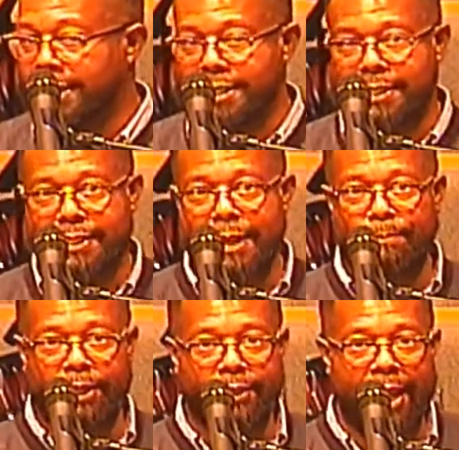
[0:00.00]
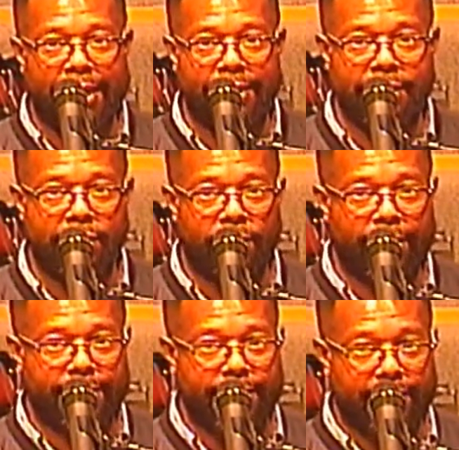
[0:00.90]
assembly that is
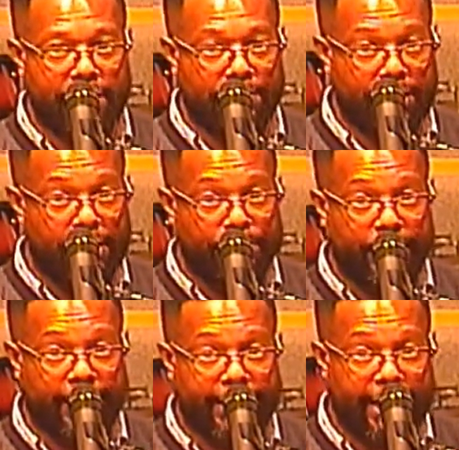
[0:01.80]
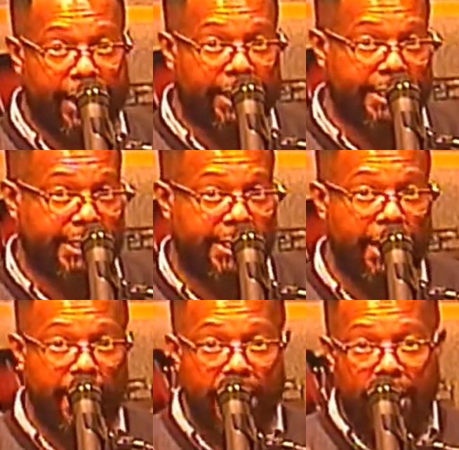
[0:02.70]
going to come up against
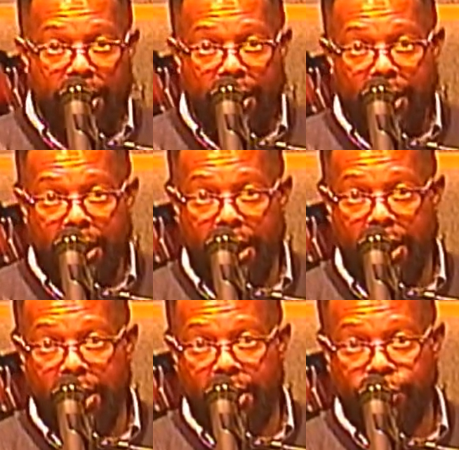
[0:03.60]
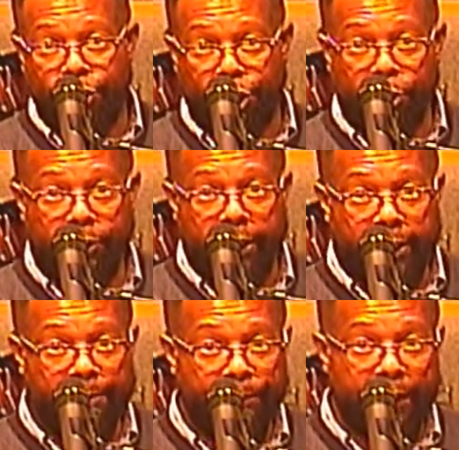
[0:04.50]

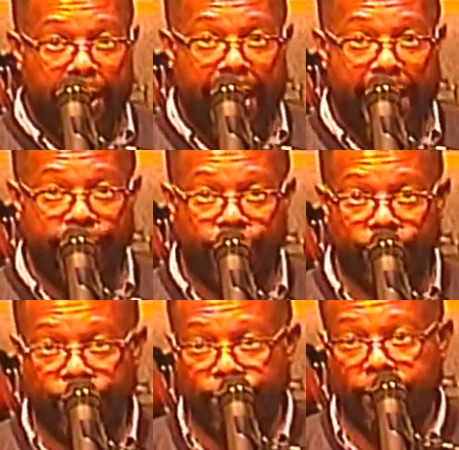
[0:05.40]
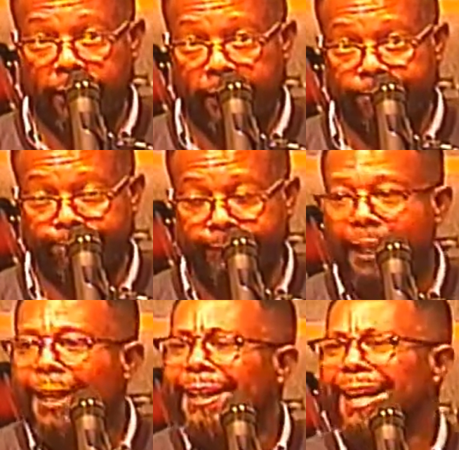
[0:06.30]
Judah and Jerusalem.
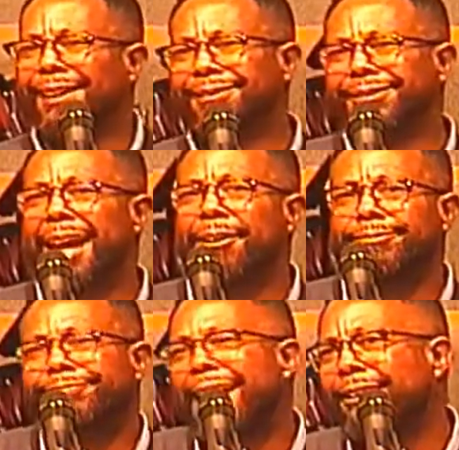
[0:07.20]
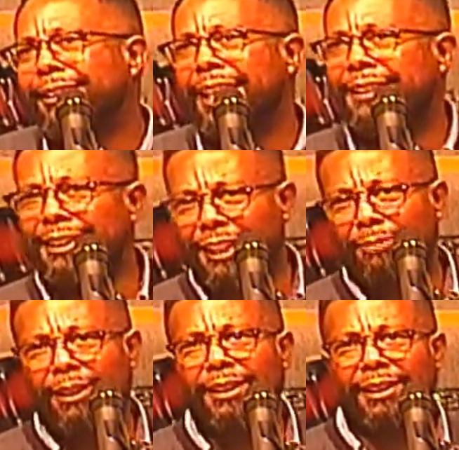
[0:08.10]
Now, ladies and
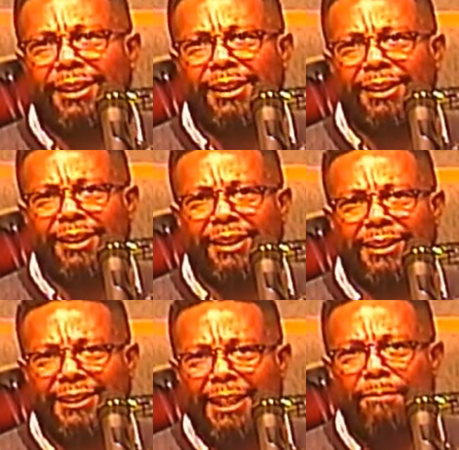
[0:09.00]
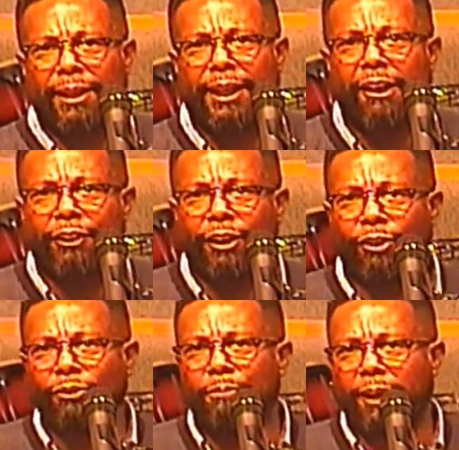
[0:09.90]
gentlemen, the assembly or the
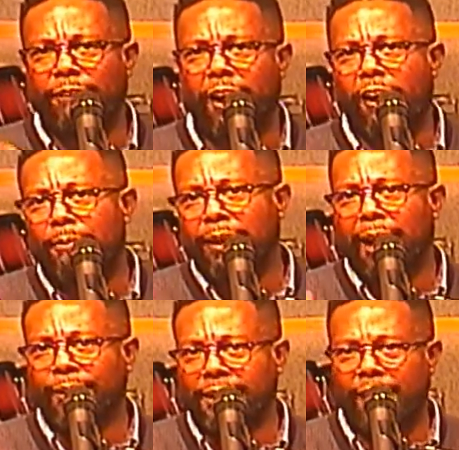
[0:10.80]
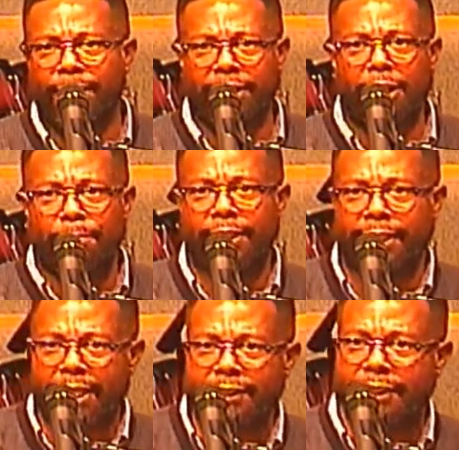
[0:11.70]
group of army that was coming up
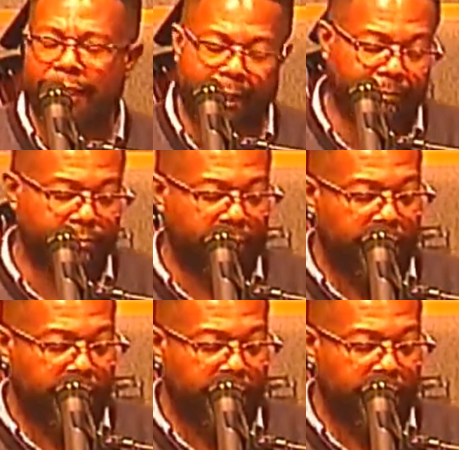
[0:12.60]
against them,